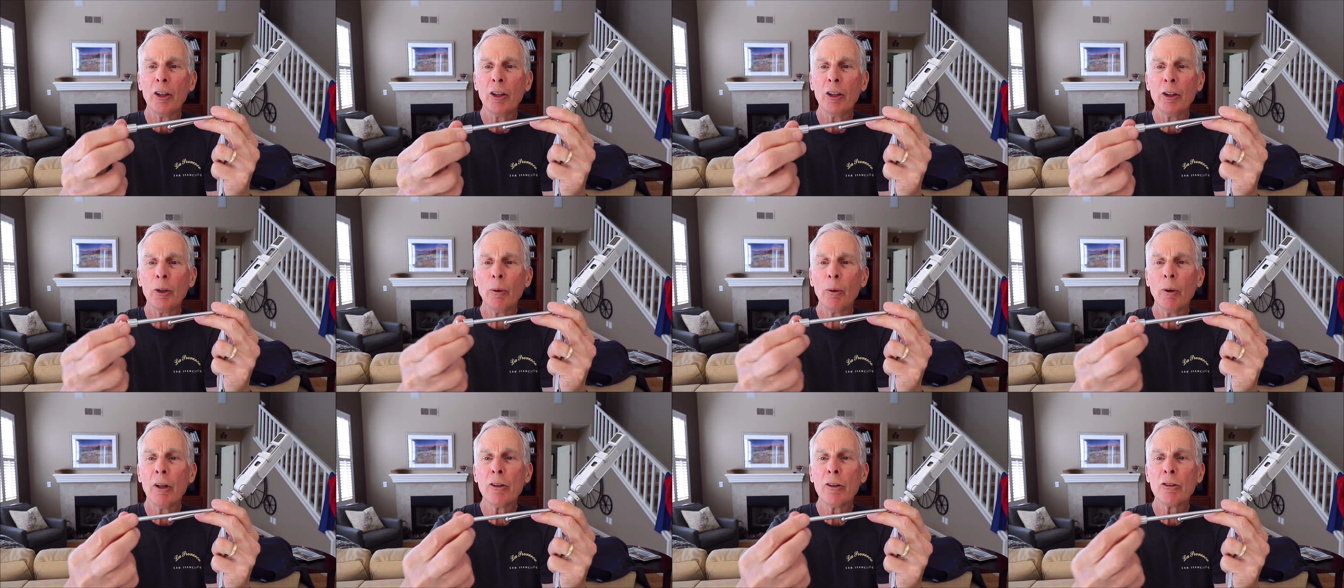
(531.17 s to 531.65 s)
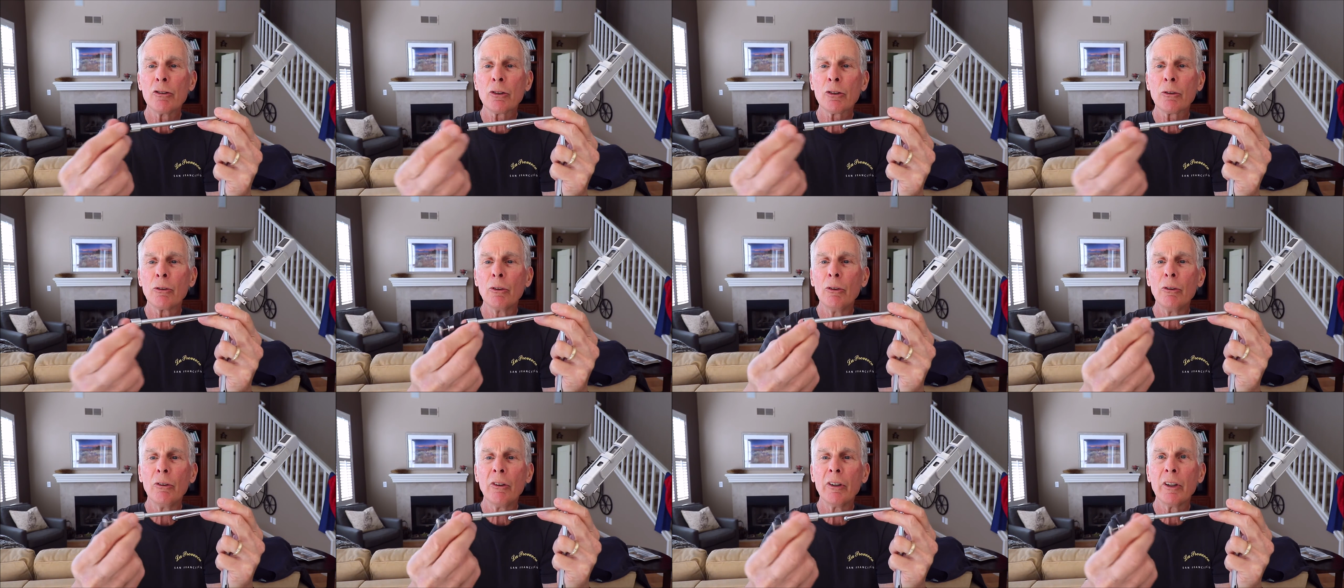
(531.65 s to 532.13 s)
You
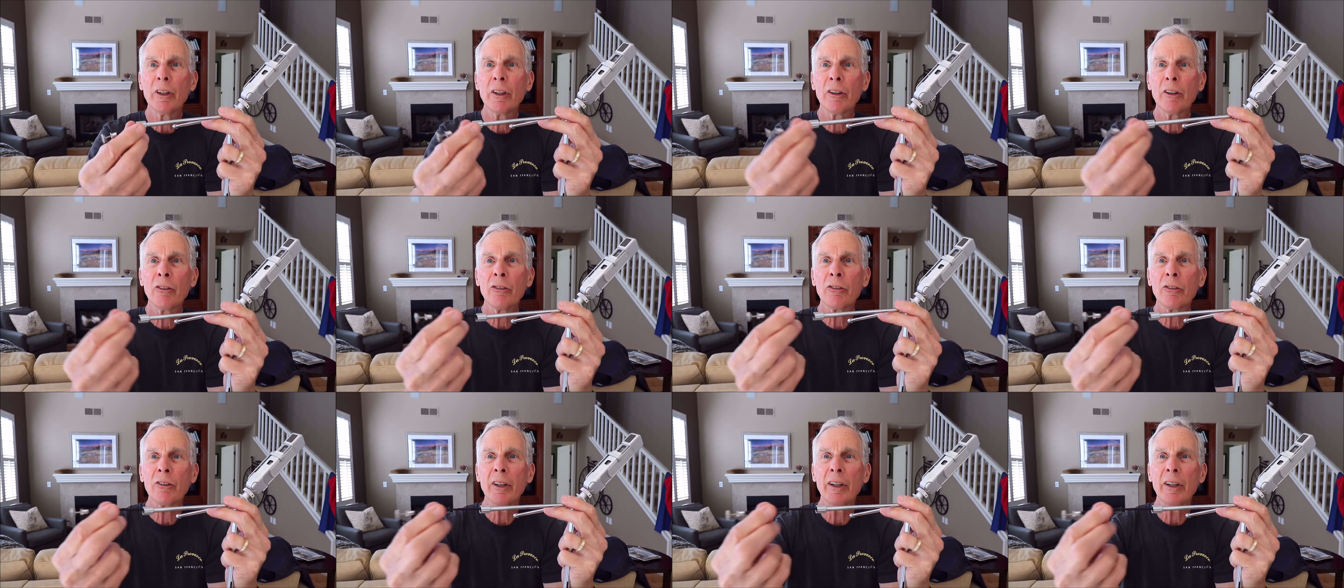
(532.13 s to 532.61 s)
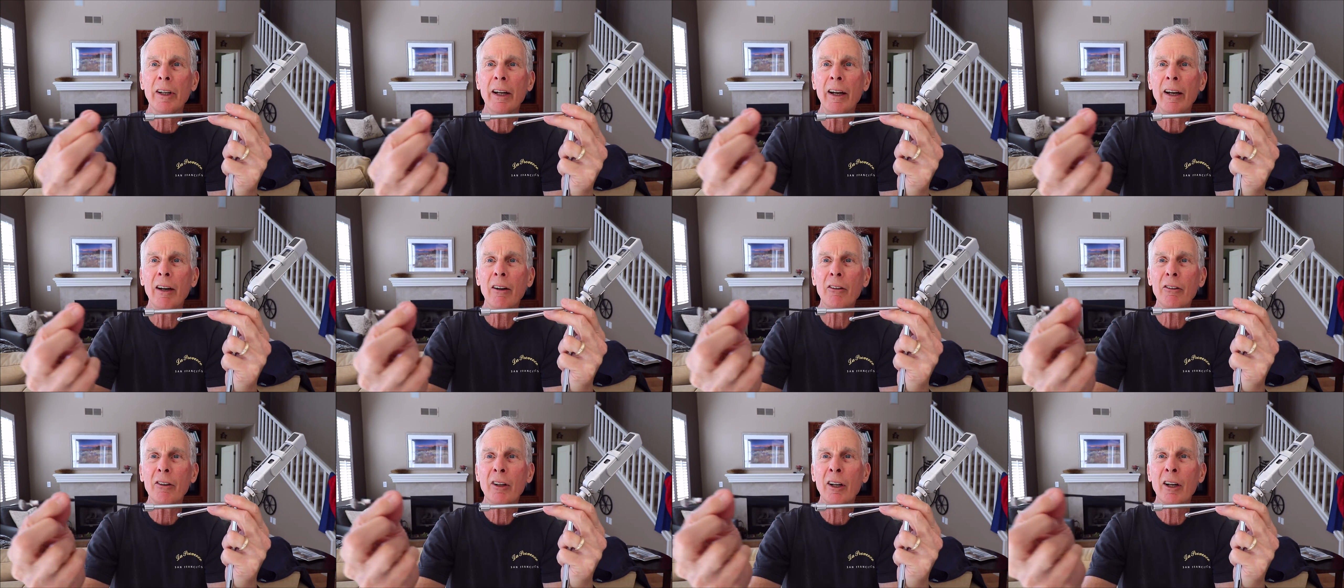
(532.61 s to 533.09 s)
unscrew this and
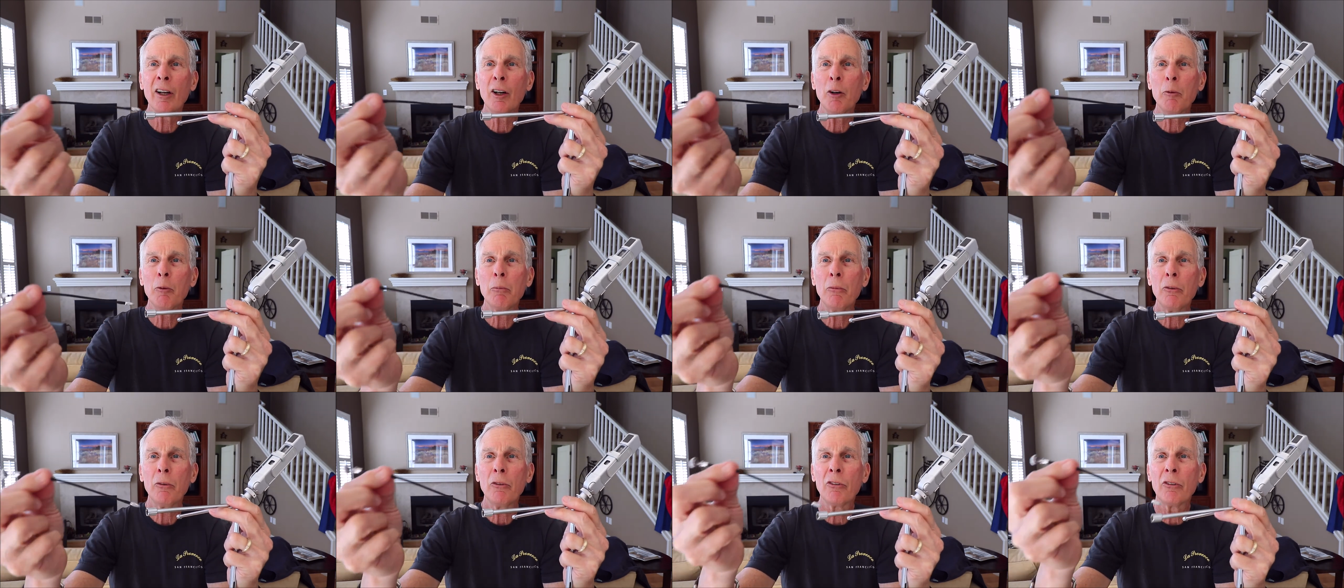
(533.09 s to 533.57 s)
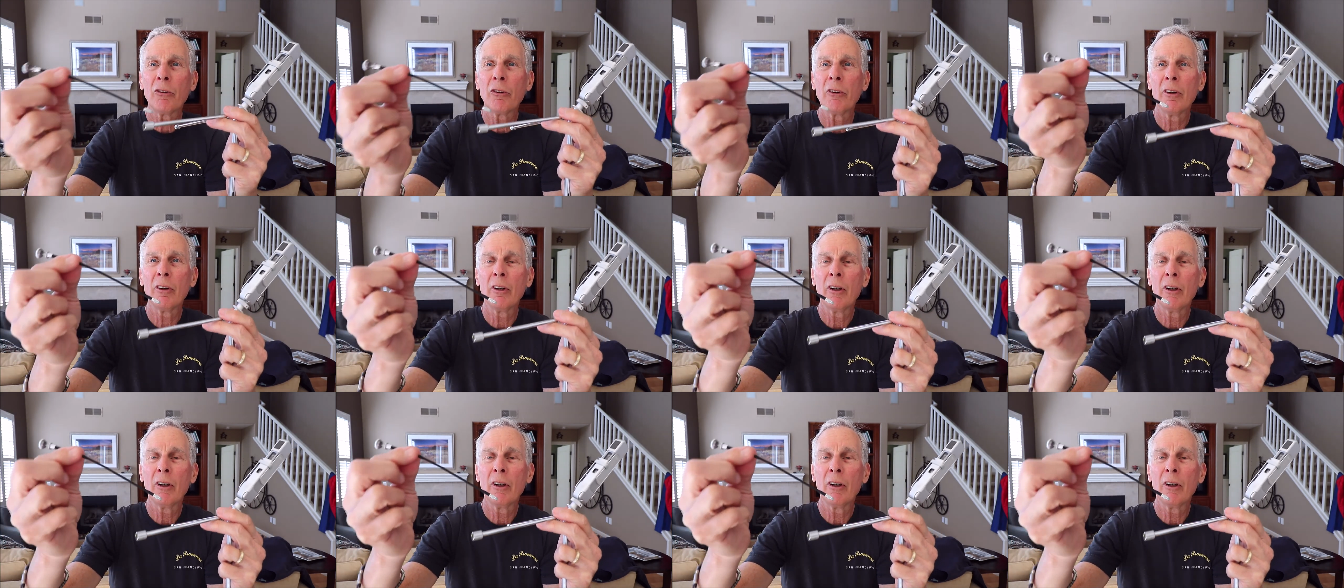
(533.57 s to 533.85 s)
out comes